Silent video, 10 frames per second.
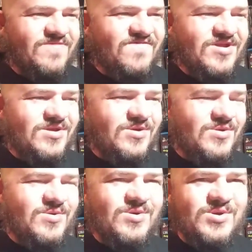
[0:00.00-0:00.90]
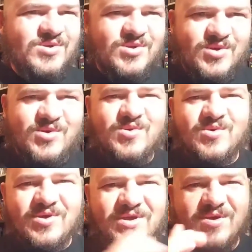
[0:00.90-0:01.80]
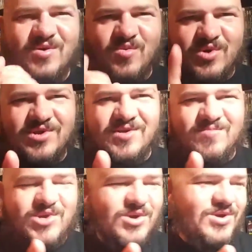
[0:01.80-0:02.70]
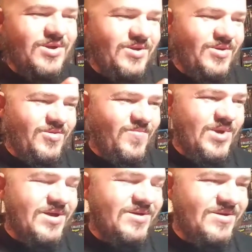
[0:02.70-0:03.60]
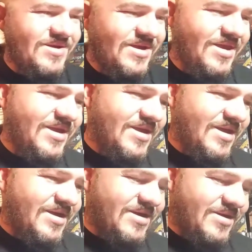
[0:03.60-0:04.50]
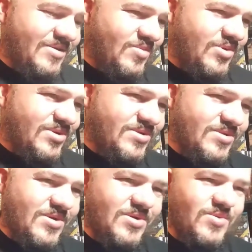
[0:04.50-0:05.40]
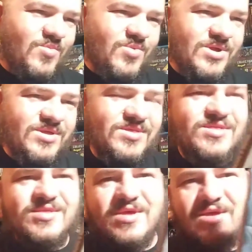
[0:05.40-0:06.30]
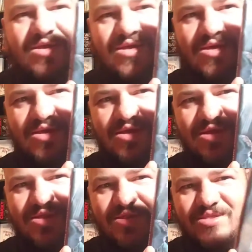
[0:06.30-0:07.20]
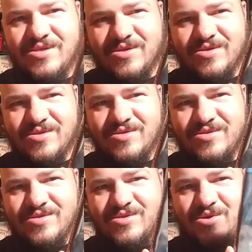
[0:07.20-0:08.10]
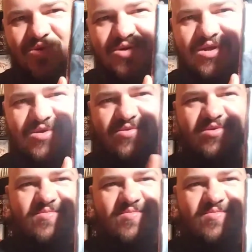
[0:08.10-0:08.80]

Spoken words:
video, you know what I'm talking about. We'll start with the Dollhouse